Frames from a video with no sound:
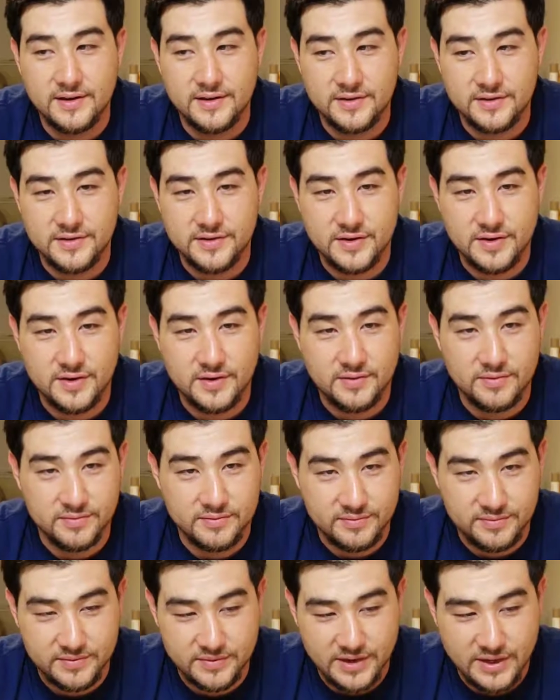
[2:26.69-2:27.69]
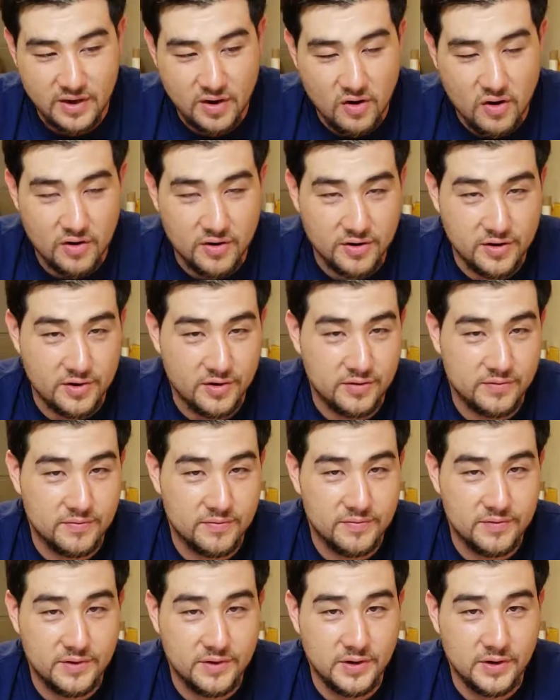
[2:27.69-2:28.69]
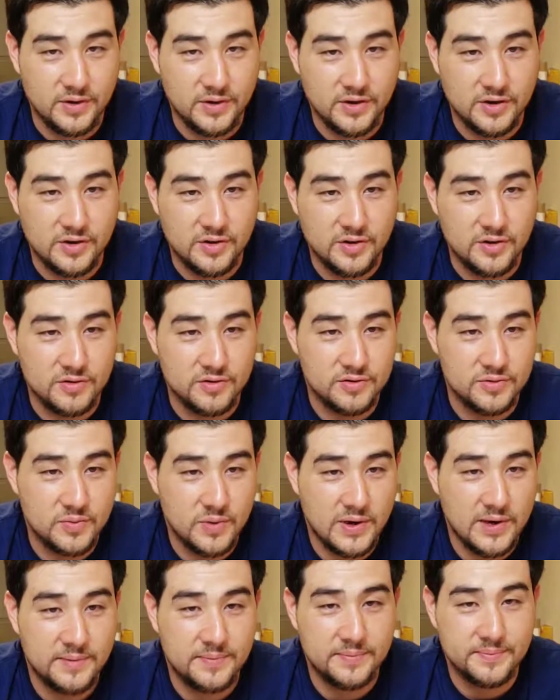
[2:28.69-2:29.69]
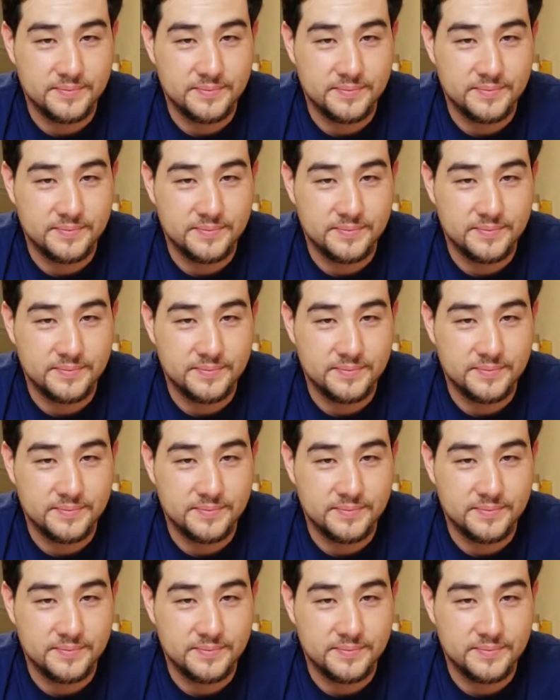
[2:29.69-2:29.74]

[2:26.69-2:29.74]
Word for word: so you don't get all your you know good clothes wet.